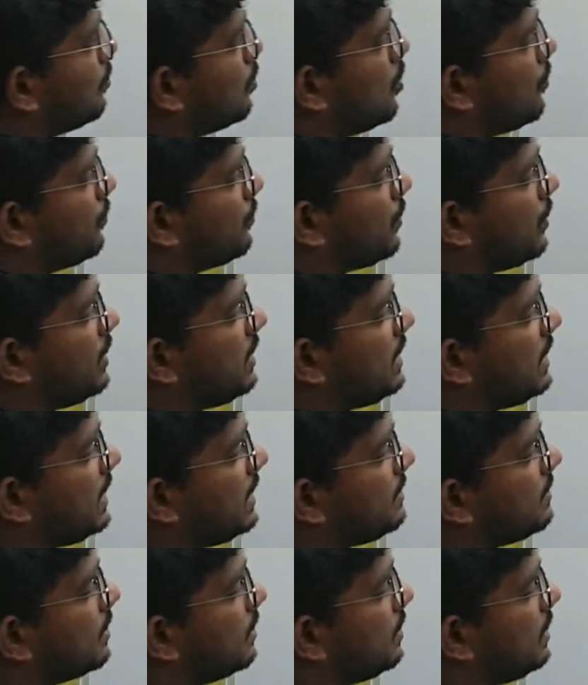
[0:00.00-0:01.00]
of
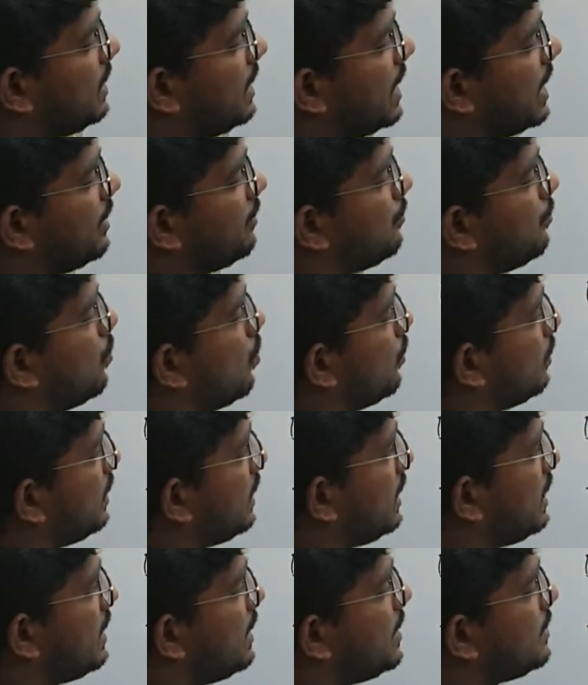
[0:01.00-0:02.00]
20, 30 and
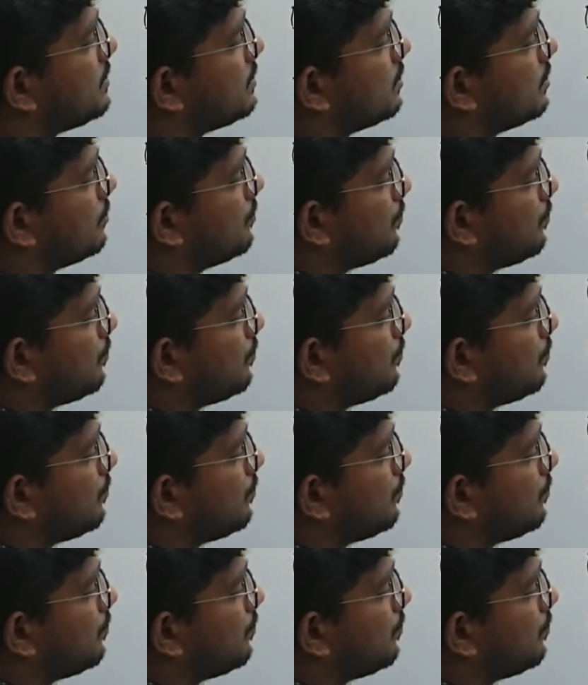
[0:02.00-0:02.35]
40 is